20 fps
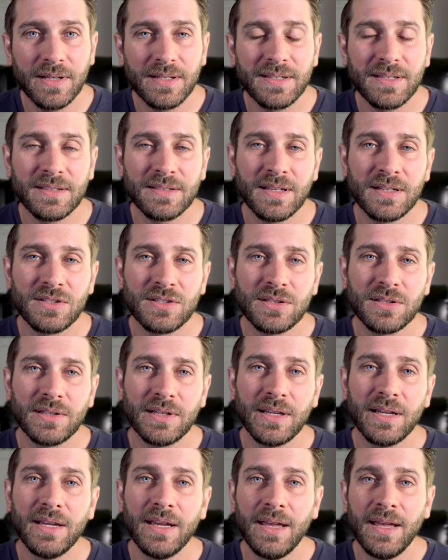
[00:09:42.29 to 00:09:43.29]
It's
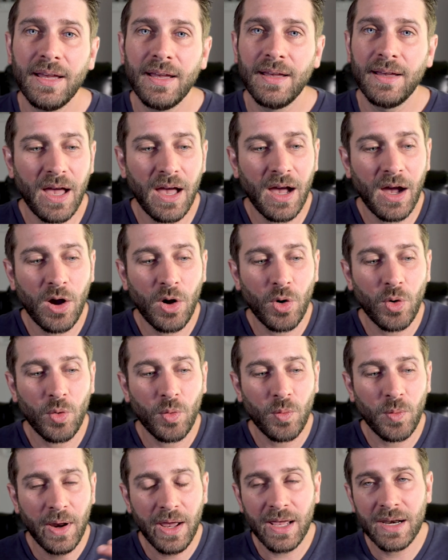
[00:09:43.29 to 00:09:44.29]
essentially how
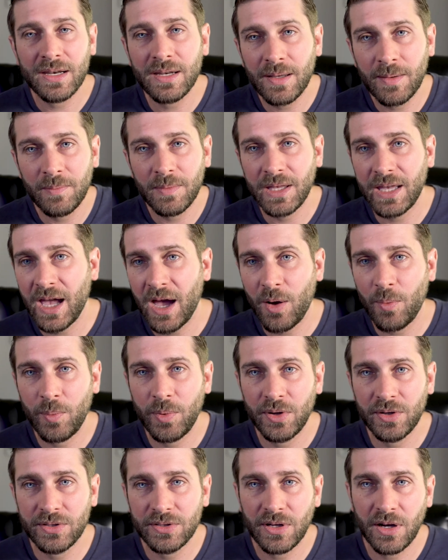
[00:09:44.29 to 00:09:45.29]
random the
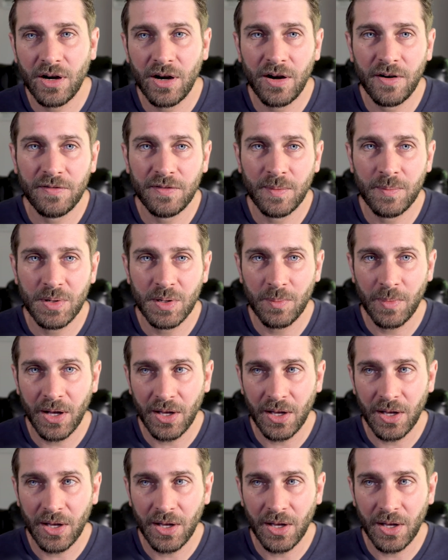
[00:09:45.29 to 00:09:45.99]
outputs are from your